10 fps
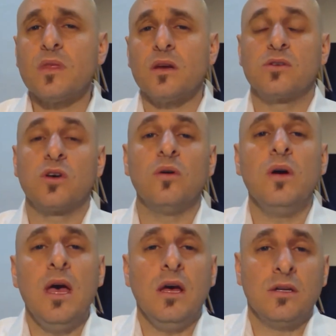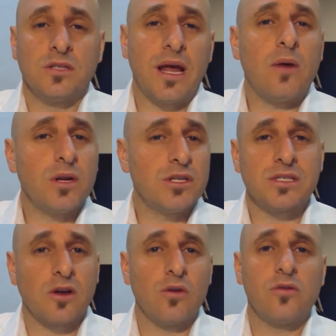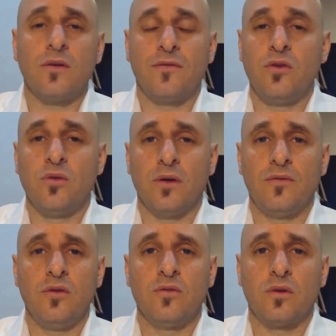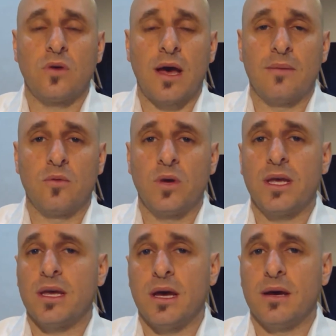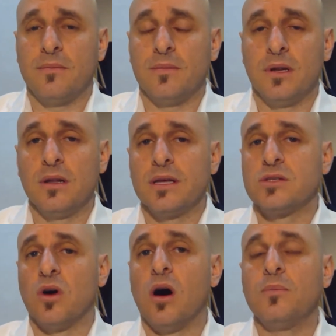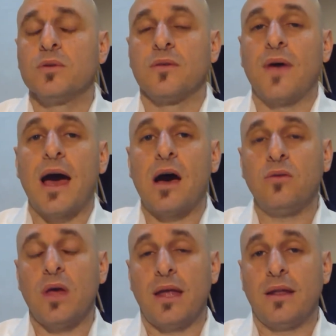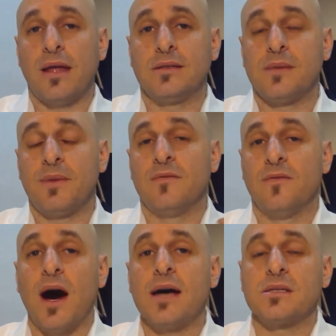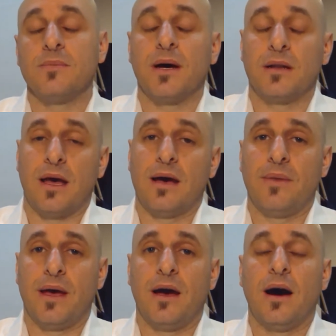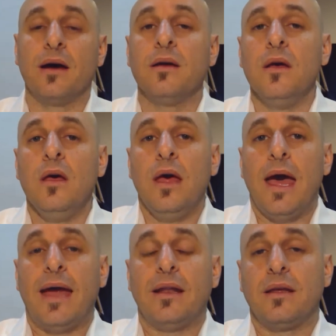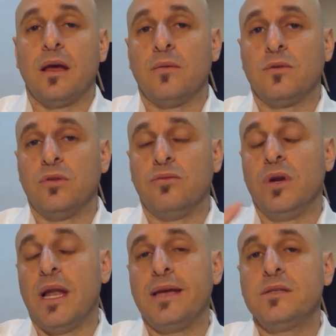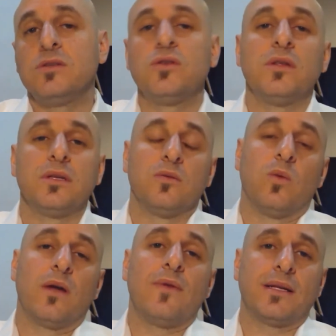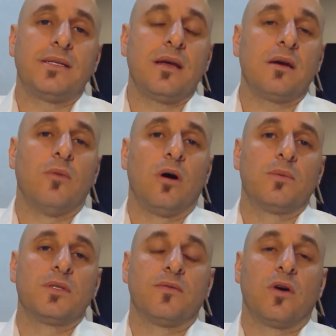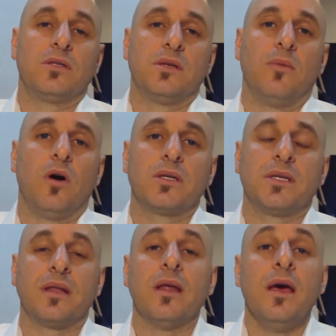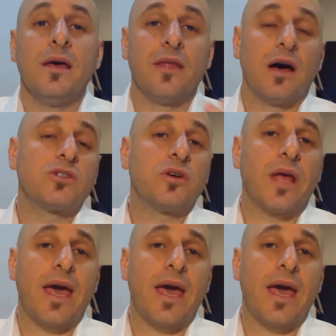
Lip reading: So today I want to just go through a few quick little examples of how and some advice about AI. And related to one of our 10 commandments of content marketing, thou shalt